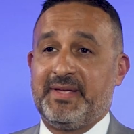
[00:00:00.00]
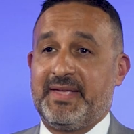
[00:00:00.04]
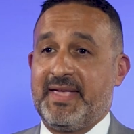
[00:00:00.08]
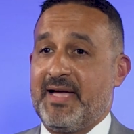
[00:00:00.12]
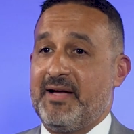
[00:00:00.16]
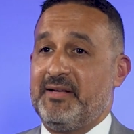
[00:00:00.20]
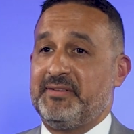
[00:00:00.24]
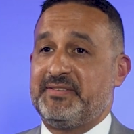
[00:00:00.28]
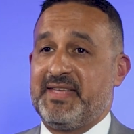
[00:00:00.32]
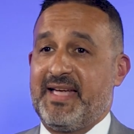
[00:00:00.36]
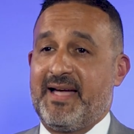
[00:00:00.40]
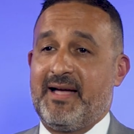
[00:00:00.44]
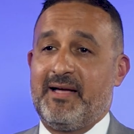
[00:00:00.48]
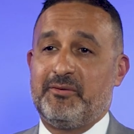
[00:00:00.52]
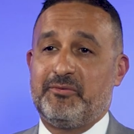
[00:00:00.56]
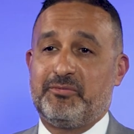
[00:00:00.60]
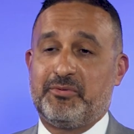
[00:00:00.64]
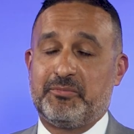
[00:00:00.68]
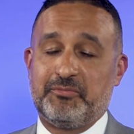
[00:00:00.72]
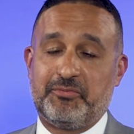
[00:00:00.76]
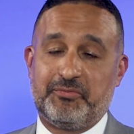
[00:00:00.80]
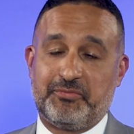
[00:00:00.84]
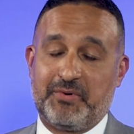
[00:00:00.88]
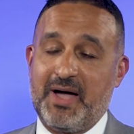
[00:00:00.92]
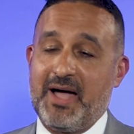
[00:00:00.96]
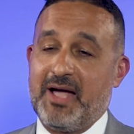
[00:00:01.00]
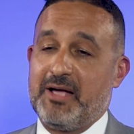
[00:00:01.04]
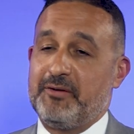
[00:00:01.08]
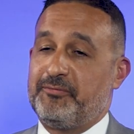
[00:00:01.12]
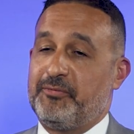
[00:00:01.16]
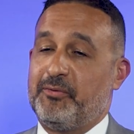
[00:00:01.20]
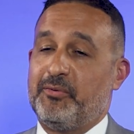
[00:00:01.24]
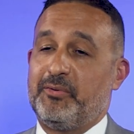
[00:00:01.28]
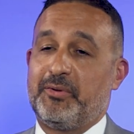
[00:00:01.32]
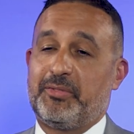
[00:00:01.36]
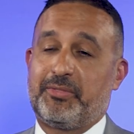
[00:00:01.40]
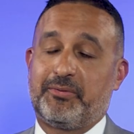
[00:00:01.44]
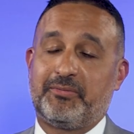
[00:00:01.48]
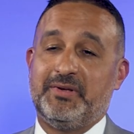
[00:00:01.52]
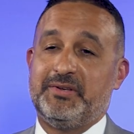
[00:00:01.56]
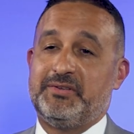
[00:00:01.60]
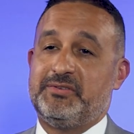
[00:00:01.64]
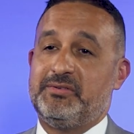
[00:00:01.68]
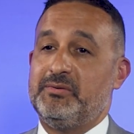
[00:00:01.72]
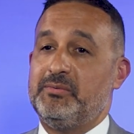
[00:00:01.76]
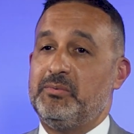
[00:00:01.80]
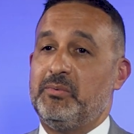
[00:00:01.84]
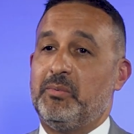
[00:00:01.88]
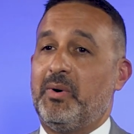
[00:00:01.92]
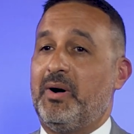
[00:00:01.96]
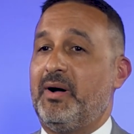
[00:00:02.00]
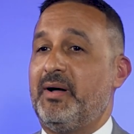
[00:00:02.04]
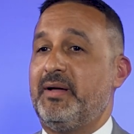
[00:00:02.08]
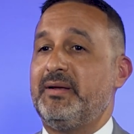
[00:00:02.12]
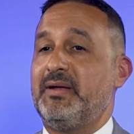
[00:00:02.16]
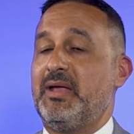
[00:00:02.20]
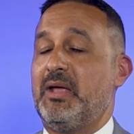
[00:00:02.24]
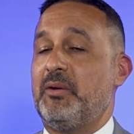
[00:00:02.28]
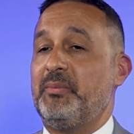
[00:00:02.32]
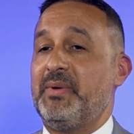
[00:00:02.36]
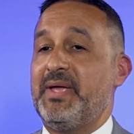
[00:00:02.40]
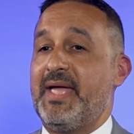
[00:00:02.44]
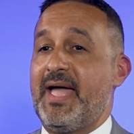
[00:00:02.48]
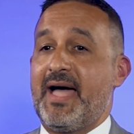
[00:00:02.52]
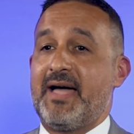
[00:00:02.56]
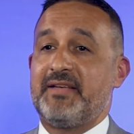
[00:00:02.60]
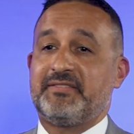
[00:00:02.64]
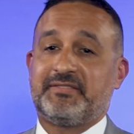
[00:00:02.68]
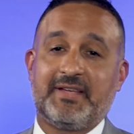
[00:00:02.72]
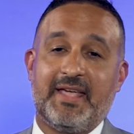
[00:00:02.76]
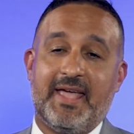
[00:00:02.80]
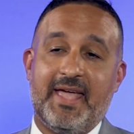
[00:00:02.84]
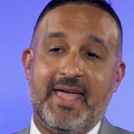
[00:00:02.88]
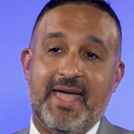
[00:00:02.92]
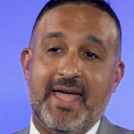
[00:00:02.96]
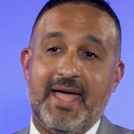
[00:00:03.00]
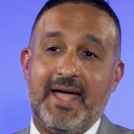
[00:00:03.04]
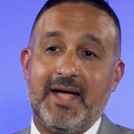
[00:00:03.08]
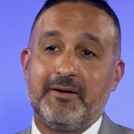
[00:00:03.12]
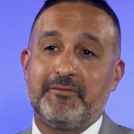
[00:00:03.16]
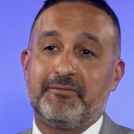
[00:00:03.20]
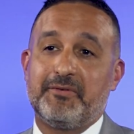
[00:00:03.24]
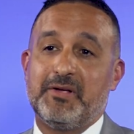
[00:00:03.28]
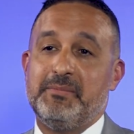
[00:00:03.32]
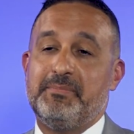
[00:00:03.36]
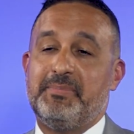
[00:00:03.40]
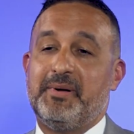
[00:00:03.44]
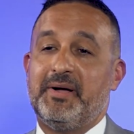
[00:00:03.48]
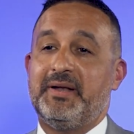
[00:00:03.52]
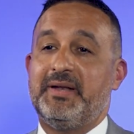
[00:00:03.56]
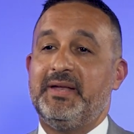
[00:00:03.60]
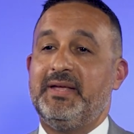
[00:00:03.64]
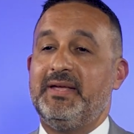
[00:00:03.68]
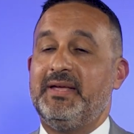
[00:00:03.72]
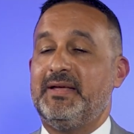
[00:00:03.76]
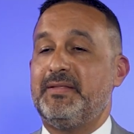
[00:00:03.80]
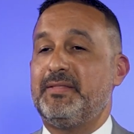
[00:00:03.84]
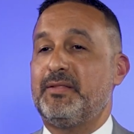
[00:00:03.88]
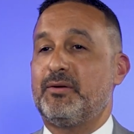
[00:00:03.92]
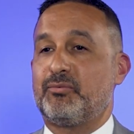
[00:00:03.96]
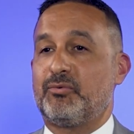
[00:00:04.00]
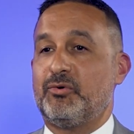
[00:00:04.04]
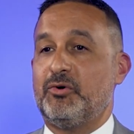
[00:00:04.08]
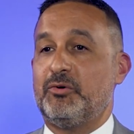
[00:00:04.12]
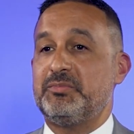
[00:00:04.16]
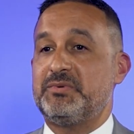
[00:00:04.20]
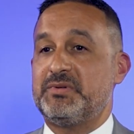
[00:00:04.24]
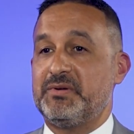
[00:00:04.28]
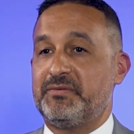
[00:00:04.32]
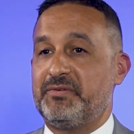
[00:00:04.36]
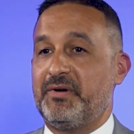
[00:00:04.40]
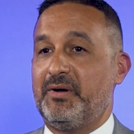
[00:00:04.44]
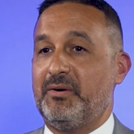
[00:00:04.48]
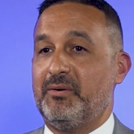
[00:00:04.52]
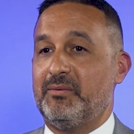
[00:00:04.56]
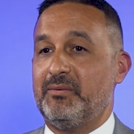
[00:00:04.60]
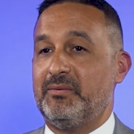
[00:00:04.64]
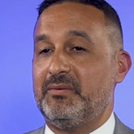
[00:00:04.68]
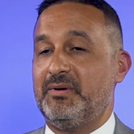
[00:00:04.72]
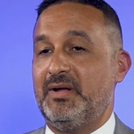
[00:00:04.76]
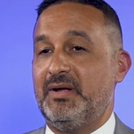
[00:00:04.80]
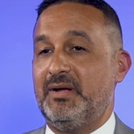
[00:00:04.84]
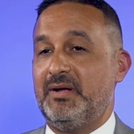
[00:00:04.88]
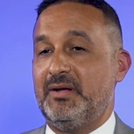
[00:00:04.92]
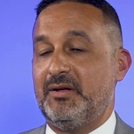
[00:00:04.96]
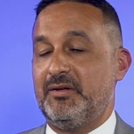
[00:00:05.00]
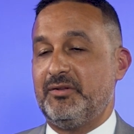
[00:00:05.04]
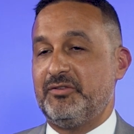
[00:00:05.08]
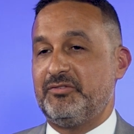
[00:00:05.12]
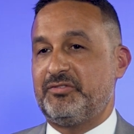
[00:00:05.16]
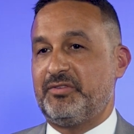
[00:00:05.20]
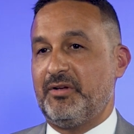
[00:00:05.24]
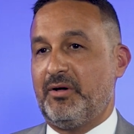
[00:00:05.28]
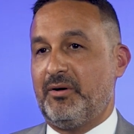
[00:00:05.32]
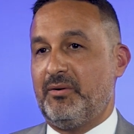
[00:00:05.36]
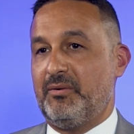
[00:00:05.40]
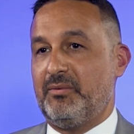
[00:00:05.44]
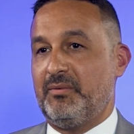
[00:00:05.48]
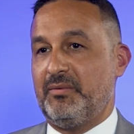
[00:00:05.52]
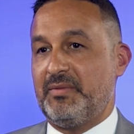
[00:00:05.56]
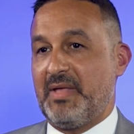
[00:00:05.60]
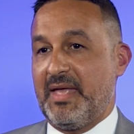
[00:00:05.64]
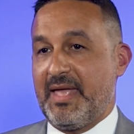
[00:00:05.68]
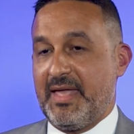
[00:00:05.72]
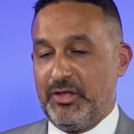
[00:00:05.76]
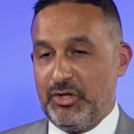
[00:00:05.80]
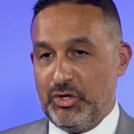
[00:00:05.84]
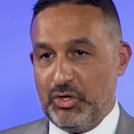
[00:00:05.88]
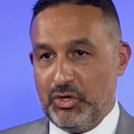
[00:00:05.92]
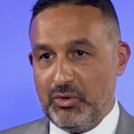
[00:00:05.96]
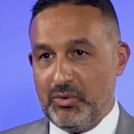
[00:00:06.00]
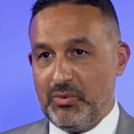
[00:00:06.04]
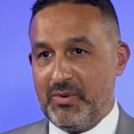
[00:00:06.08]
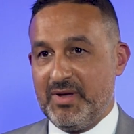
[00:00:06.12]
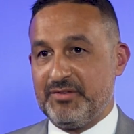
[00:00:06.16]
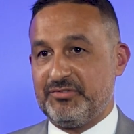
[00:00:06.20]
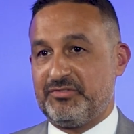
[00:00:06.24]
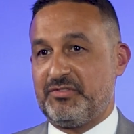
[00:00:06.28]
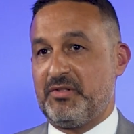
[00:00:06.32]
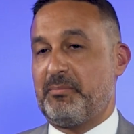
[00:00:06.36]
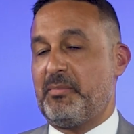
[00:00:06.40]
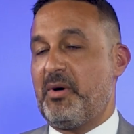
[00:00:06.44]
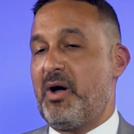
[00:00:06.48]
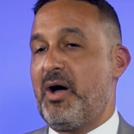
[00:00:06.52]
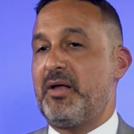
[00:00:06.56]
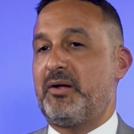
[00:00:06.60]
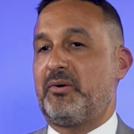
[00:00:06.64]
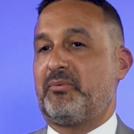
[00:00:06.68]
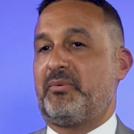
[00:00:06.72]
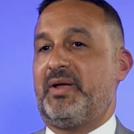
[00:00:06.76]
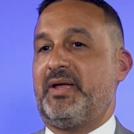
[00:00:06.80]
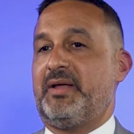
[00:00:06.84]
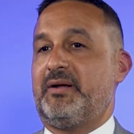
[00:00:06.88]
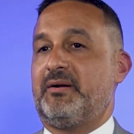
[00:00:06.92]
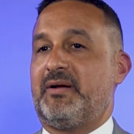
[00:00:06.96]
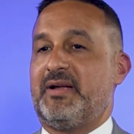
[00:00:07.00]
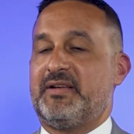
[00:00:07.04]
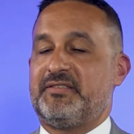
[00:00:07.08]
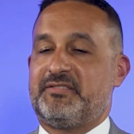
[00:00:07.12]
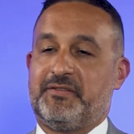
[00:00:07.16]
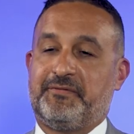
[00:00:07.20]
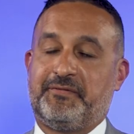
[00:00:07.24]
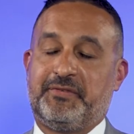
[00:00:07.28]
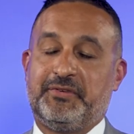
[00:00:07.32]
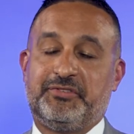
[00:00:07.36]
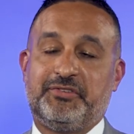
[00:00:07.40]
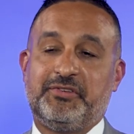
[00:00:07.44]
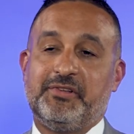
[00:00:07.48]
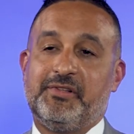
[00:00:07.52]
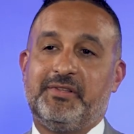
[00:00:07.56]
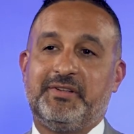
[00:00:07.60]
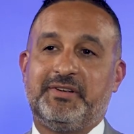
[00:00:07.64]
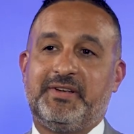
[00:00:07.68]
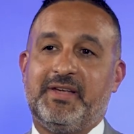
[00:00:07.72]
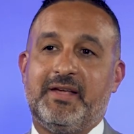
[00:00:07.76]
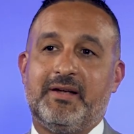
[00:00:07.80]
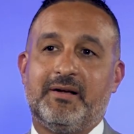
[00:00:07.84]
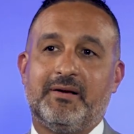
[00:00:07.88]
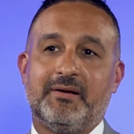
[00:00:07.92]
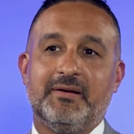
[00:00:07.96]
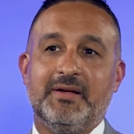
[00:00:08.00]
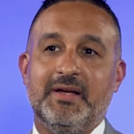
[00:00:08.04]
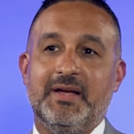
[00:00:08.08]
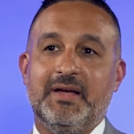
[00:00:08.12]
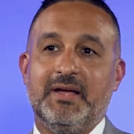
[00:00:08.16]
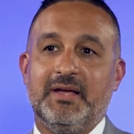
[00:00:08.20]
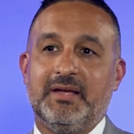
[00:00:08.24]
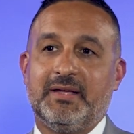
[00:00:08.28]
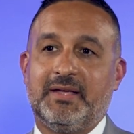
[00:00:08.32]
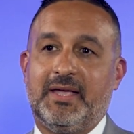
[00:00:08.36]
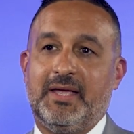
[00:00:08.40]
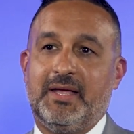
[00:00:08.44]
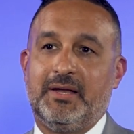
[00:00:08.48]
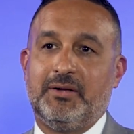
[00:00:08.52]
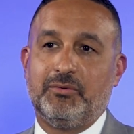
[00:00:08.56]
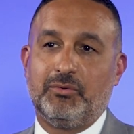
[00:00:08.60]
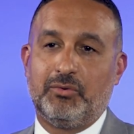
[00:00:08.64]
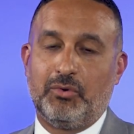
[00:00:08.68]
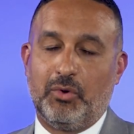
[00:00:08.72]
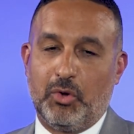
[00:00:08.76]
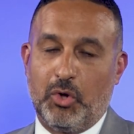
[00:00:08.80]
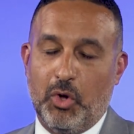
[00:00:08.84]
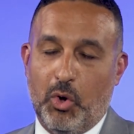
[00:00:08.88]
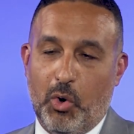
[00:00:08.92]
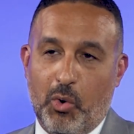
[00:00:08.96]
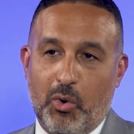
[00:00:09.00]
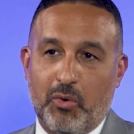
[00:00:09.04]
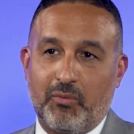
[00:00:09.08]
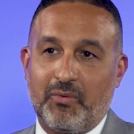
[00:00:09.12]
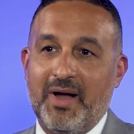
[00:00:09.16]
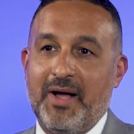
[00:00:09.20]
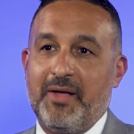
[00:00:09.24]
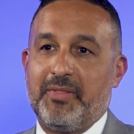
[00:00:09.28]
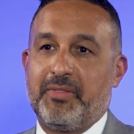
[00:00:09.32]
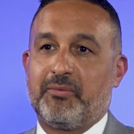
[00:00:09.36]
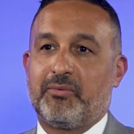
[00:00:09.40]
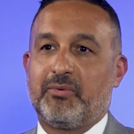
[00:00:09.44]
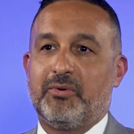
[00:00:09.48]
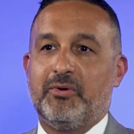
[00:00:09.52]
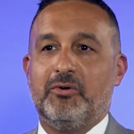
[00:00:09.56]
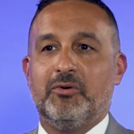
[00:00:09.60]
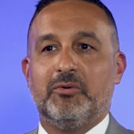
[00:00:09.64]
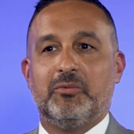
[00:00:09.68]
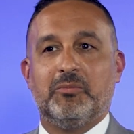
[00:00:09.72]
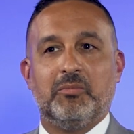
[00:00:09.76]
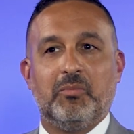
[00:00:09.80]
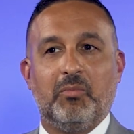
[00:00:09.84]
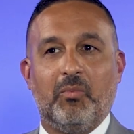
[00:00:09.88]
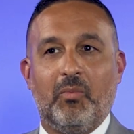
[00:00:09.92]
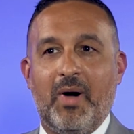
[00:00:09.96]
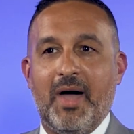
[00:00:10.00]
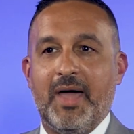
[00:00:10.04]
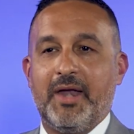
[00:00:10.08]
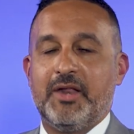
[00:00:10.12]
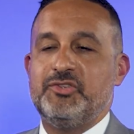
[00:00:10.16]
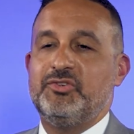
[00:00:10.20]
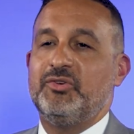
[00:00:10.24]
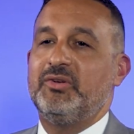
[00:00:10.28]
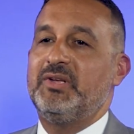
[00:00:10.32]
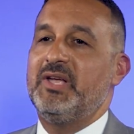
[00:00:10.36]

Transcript: count down from 5, 4, 3, 2, 1, and we ask everybody in the room to vote. So you as the moderator, as a facilitator, can go around the room. Why did you